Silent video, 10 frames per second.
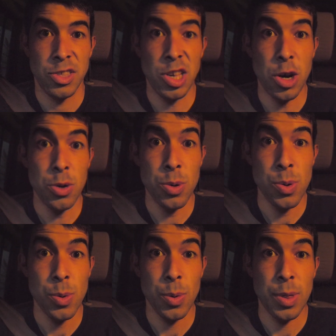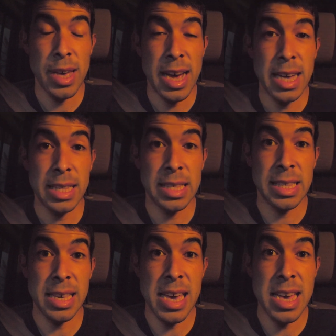So
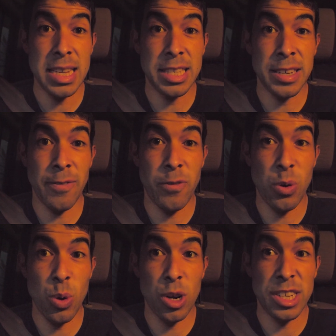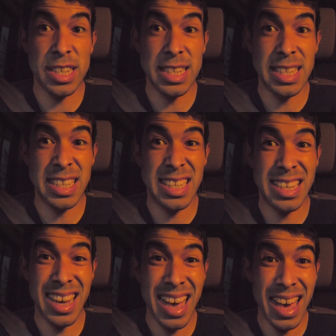that's it for today.
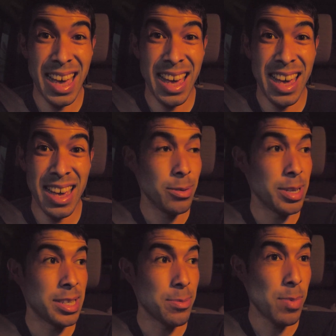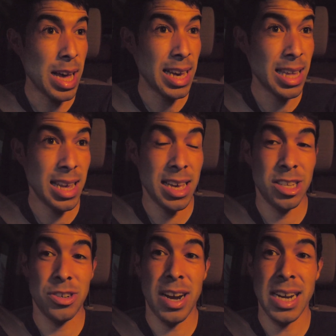today, went to Maeda,
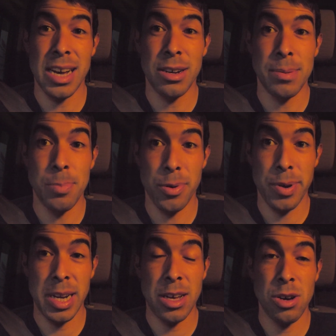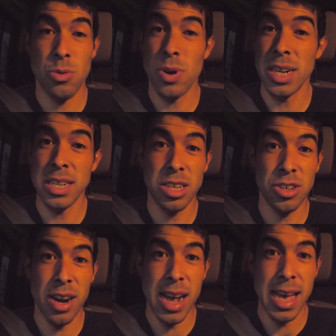tried out a burrito. Wanted to
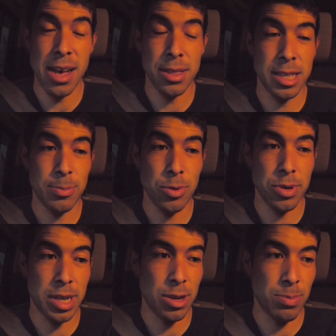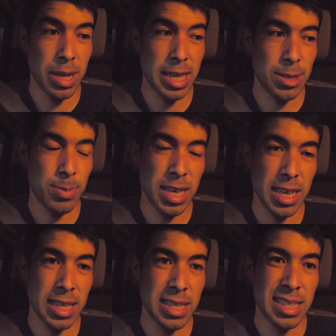try out this burrito place
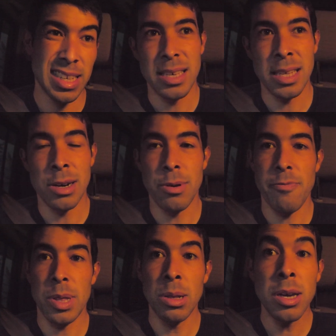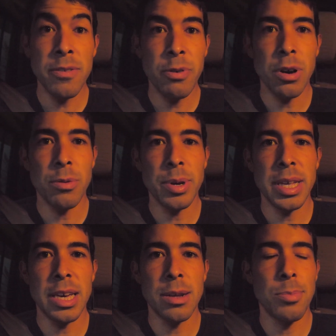because, you know, we've been looking for a
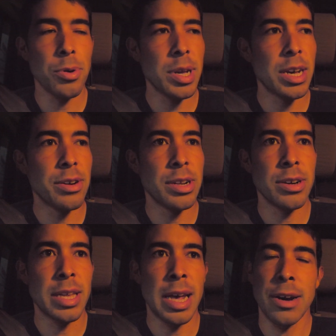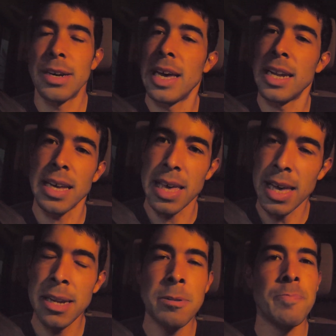really good burrito in Okinawa. And
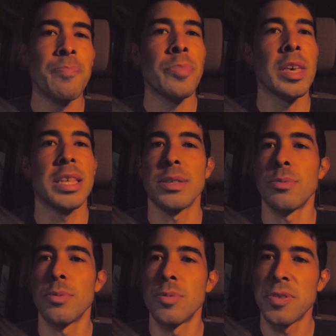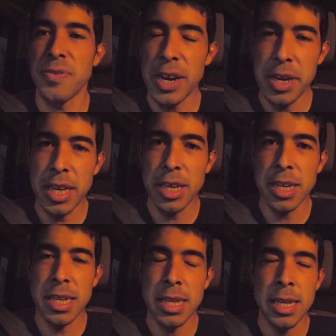again, this one was very good.